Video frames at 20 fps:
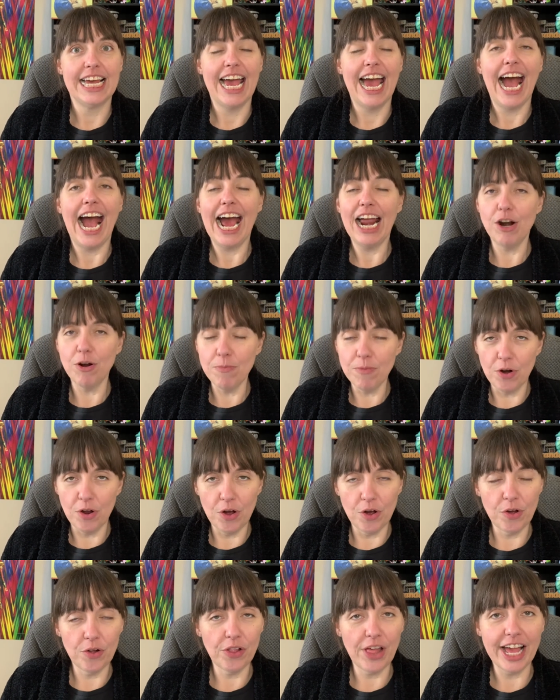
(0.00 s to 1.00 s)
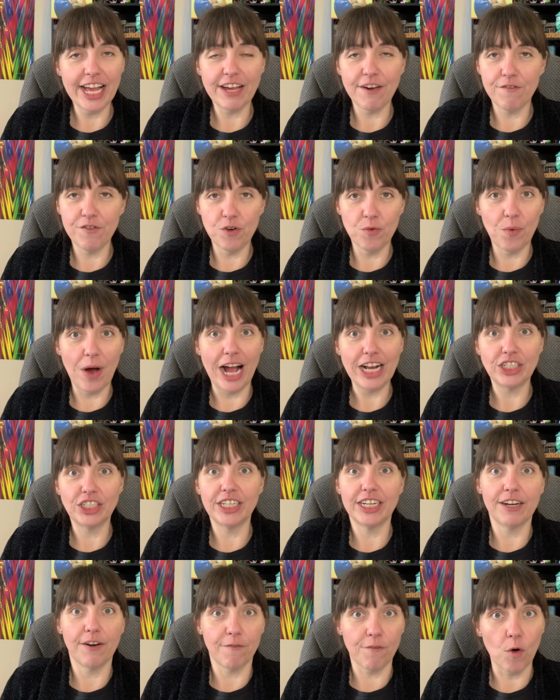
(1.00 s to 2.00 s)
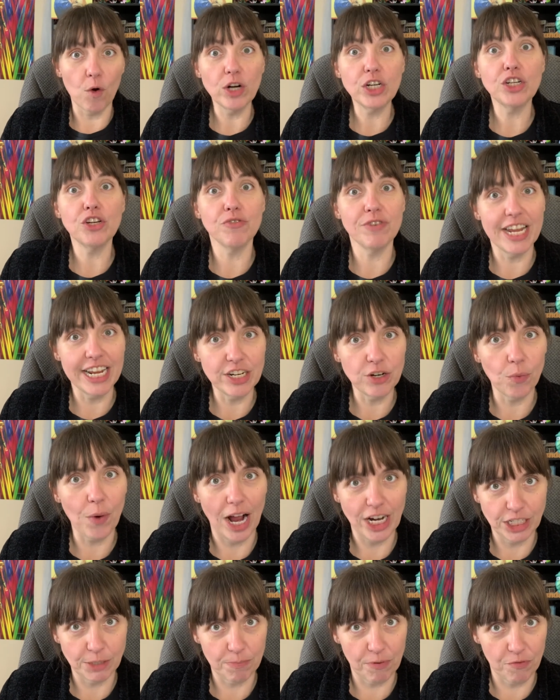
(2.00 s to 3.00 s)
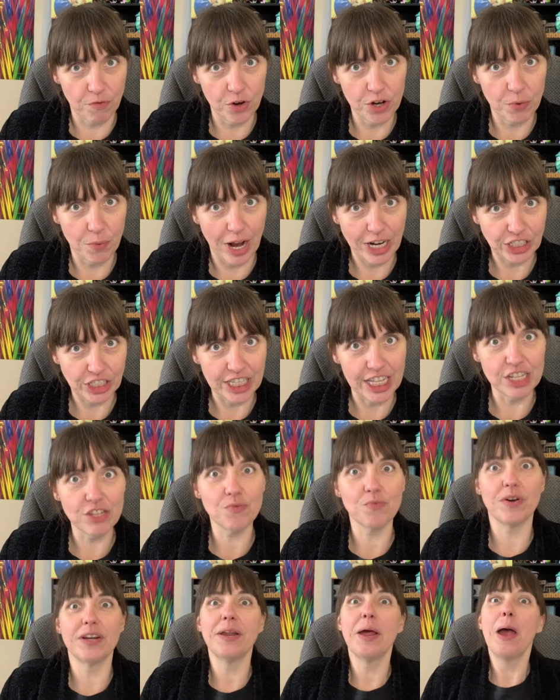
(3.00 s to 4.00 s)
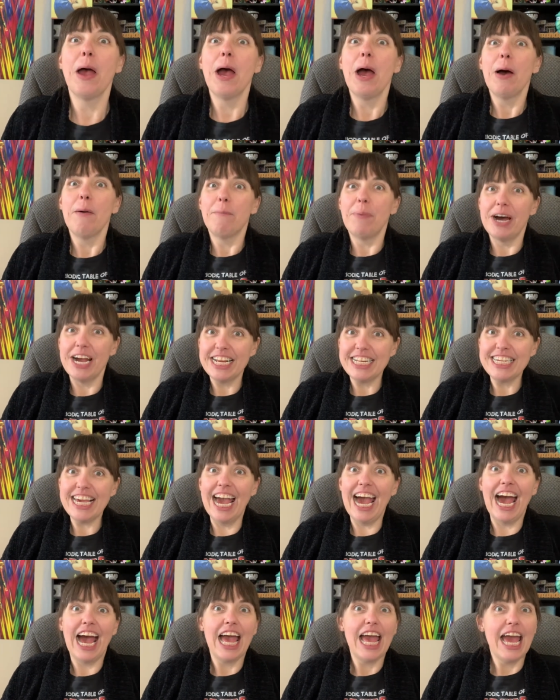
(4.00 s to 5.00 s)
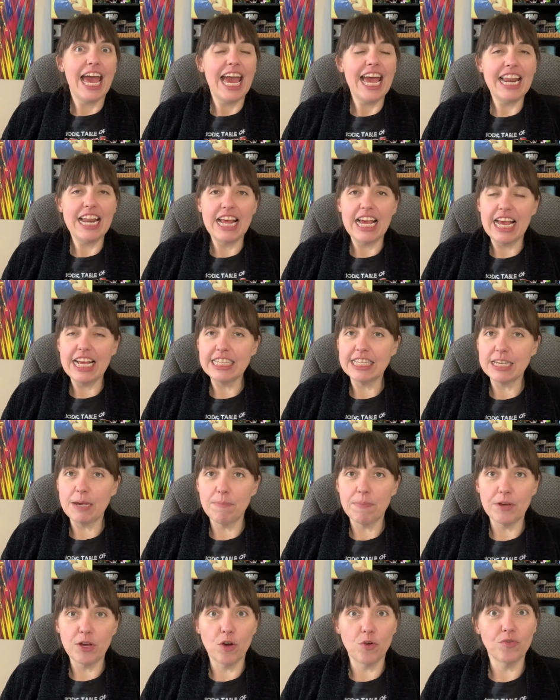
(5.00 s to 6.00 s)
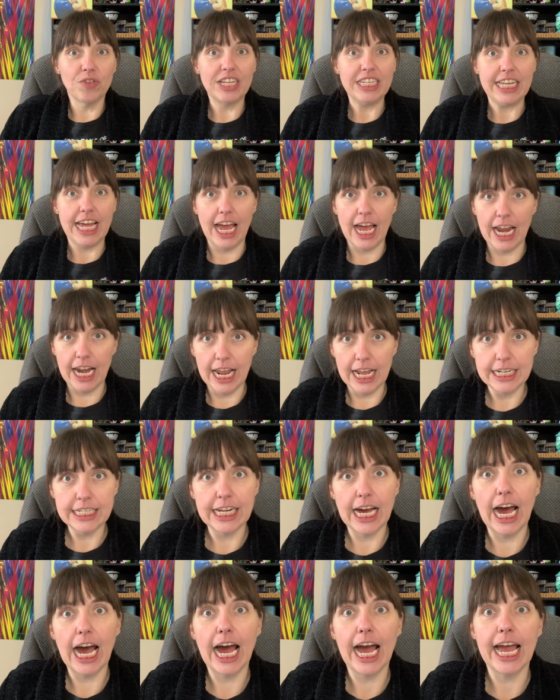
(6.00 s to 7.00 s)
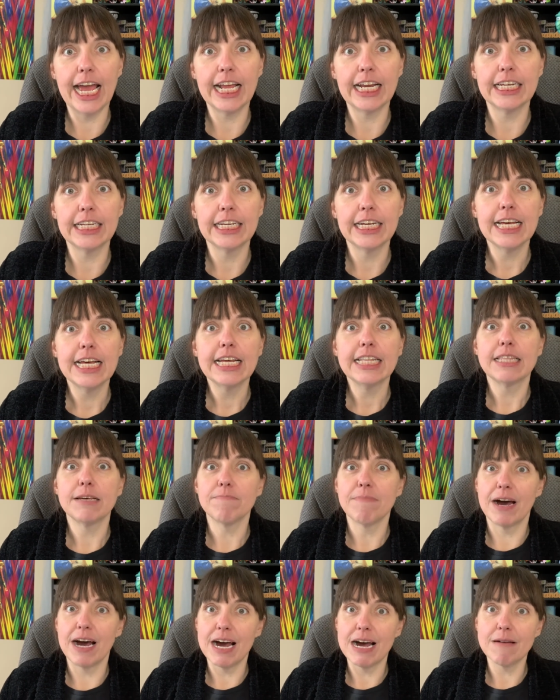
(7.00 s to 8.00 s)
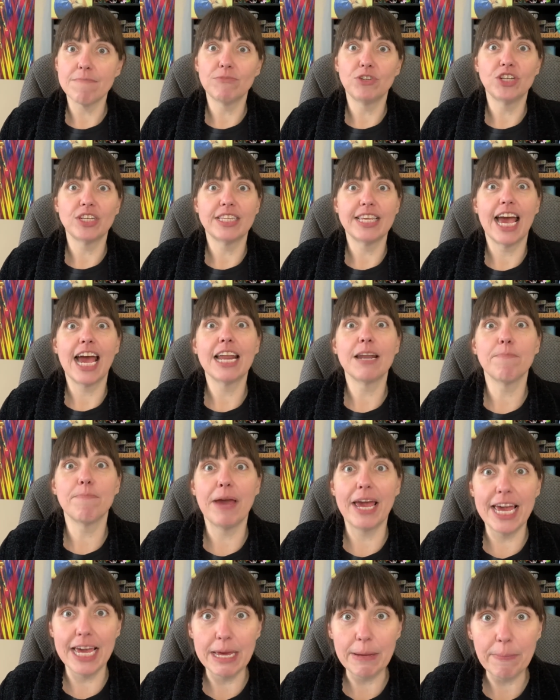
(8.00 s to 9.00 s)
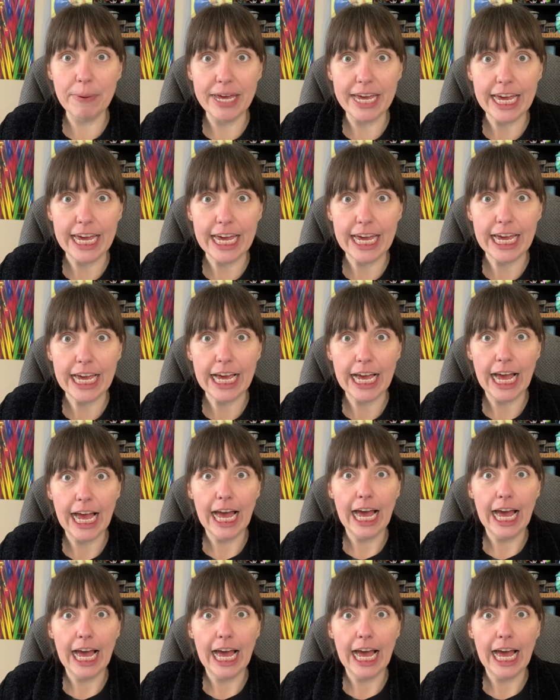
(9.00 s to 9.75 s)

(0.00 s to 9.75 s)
I don't know, like if you watched it. Of course, you need to watch it before you watch this one. But yeah, it ends up. You know, the dad had died. The mom just had a baby